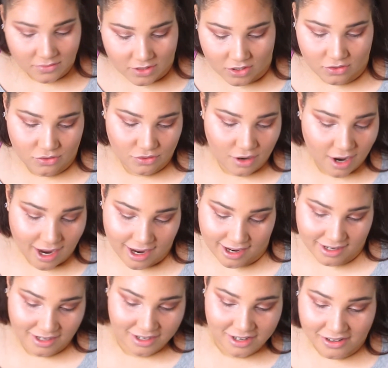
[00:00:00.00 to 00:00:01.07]
you
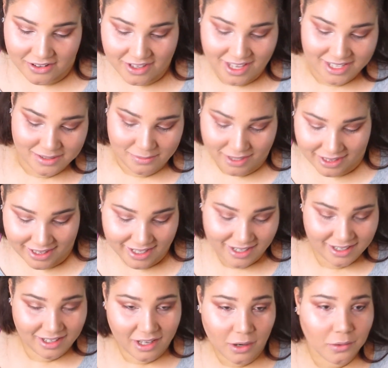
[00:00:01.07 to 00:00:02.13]
tried, you know, you got some
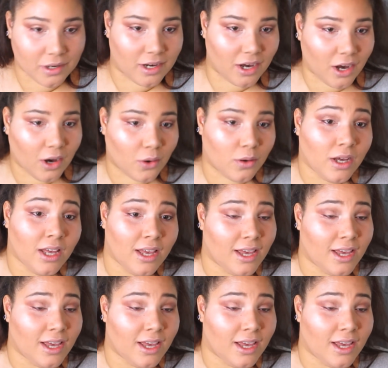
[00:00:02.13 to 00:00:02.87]
glitter going on.